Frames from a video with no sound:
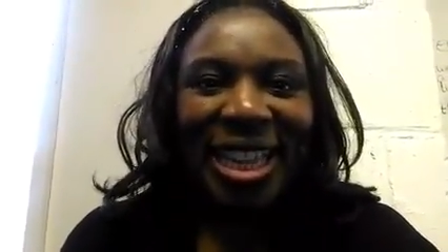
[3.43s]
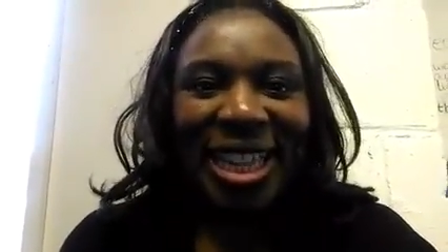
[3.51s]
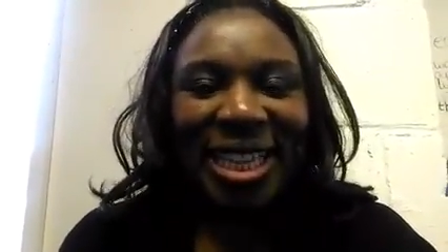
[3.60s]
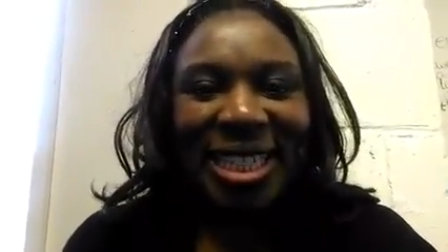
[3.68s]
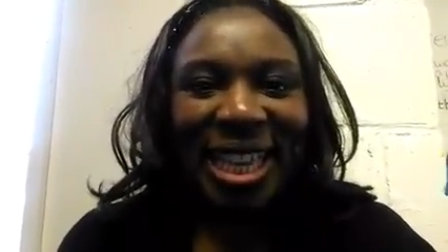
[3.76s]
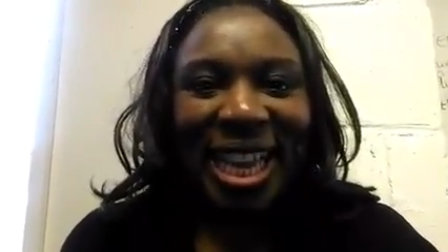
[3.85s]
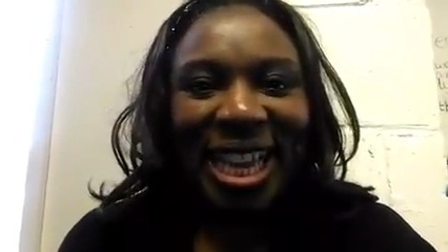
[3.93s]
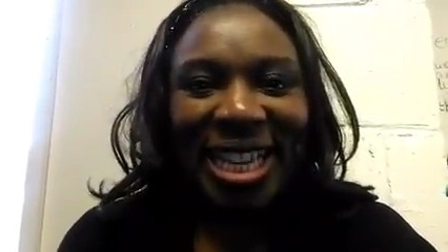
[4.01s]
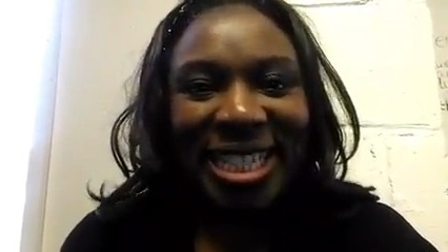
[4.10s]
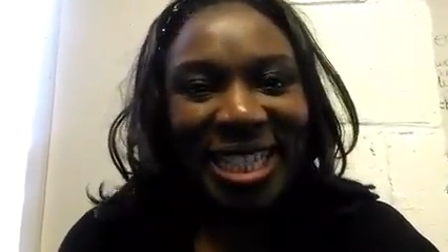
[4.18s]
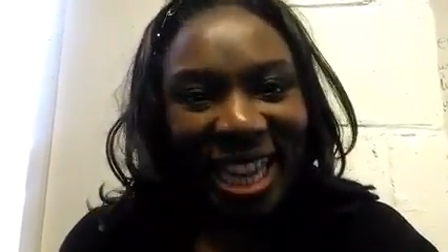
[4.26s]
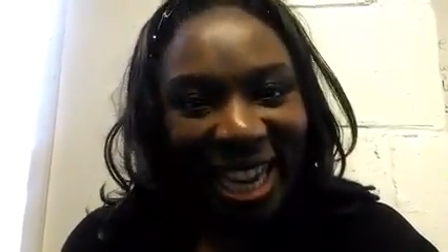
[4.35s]
This
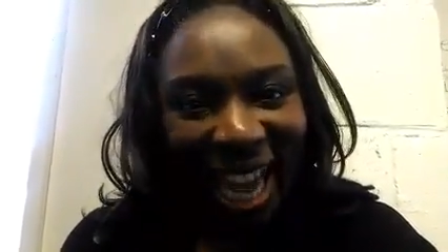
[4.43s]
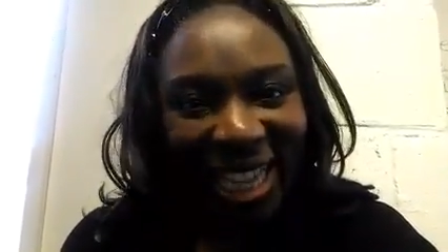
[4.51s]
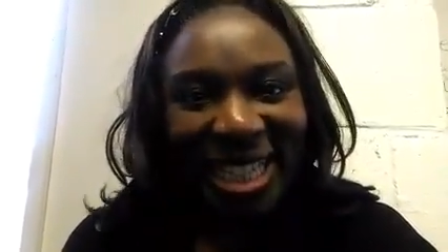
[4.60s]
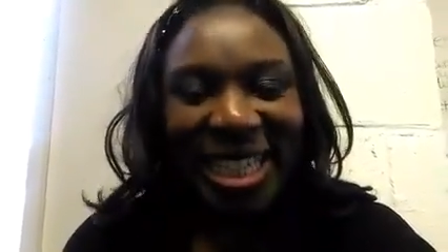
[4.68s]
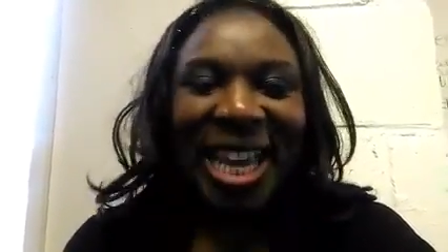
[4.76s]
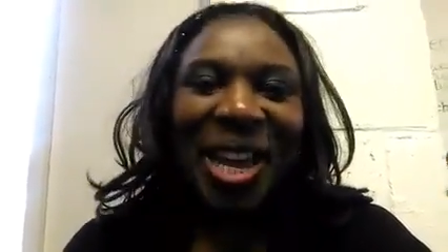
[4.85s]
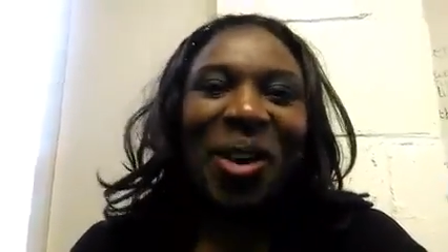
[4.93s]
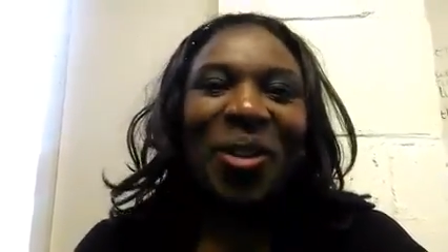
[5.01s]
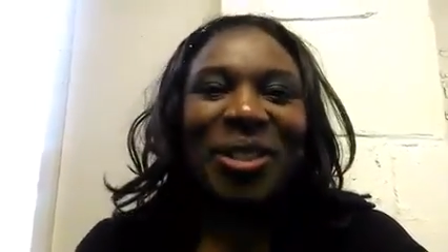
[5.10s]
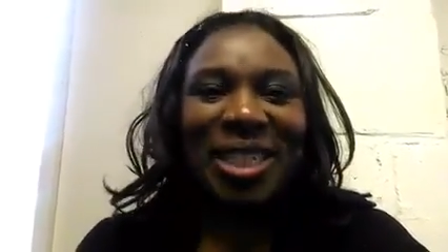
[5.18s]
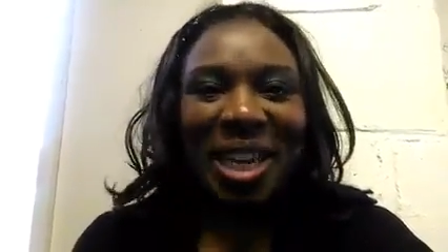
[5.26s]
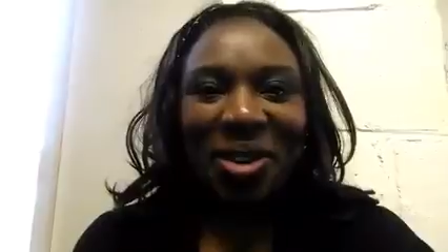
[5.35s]
is the last day
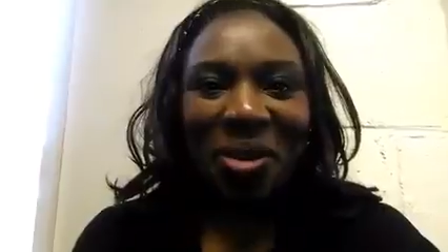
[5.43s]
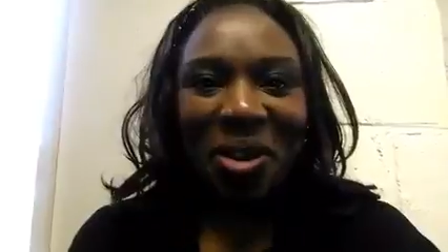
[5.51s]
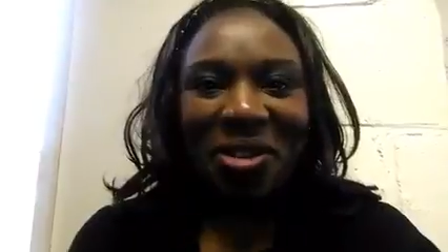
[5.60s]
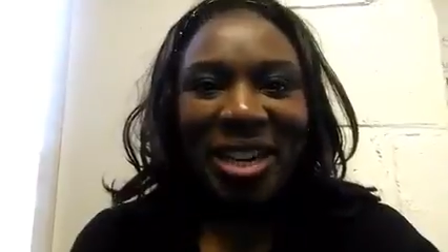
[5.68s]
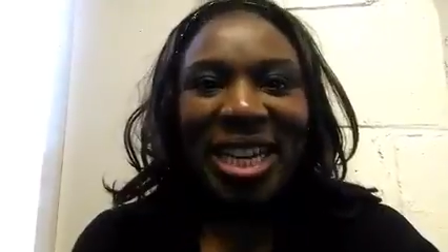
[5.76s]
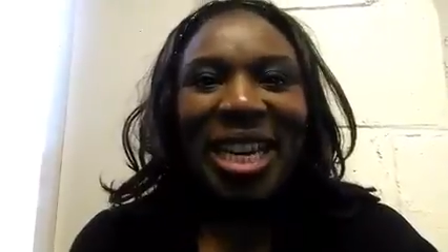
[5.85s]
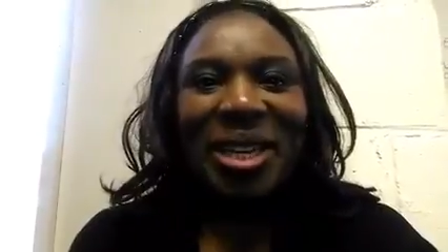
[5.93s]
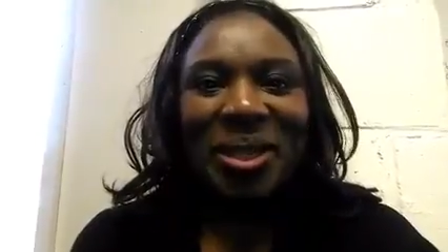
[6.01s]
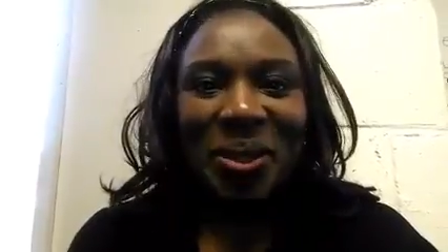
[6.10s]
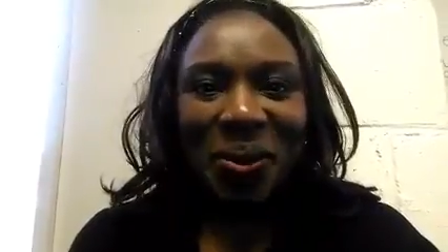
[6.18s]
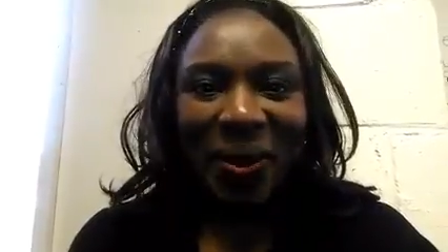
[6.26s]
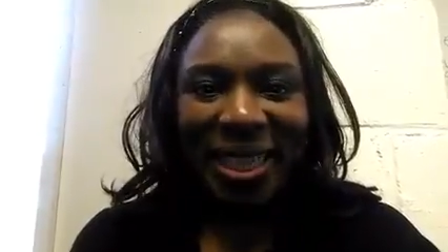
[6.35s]
of January
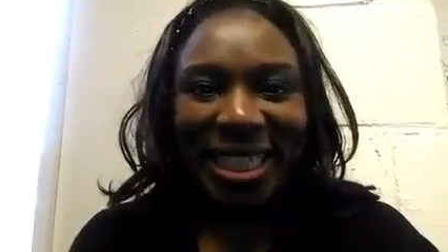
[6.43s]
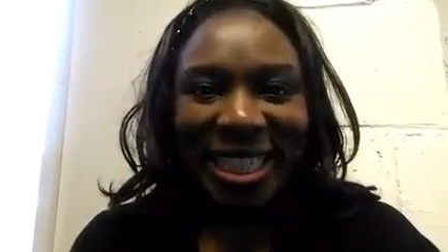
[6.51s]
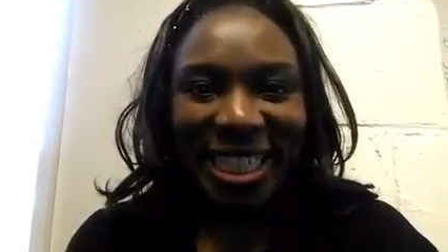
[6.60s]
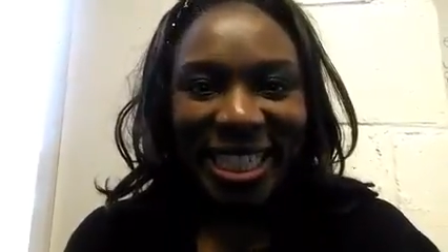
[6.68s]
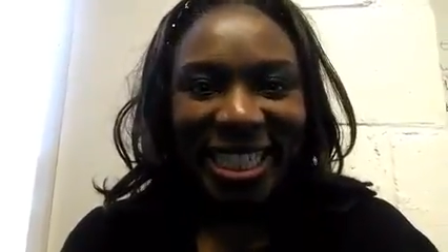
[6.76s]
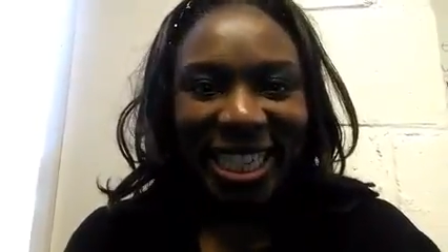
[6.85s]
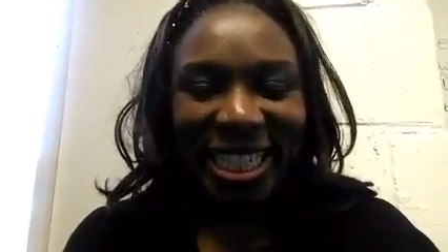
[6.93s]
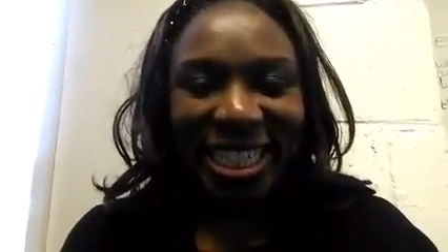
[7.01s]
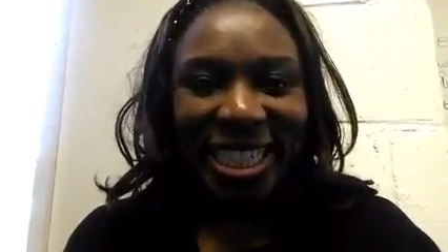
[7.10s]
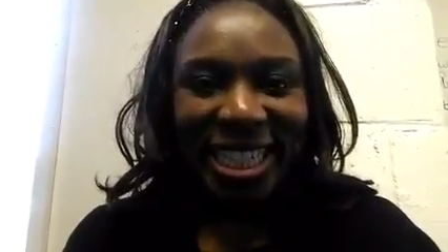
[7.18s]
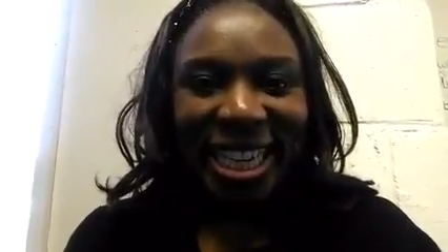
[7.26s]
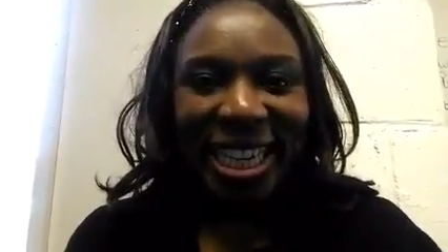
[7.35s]

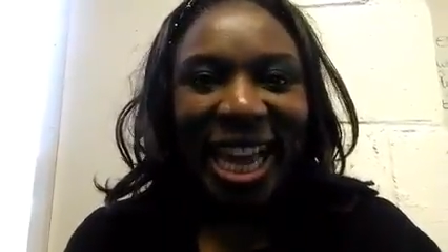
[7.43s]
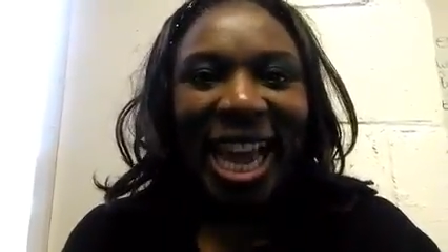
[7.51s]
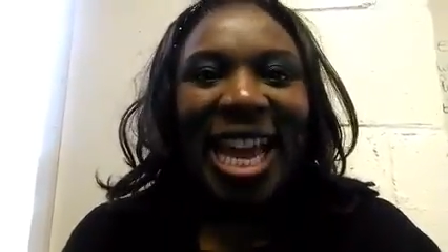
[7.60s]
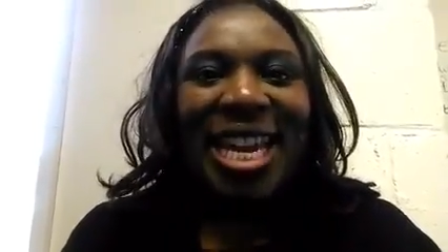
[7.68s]
2016.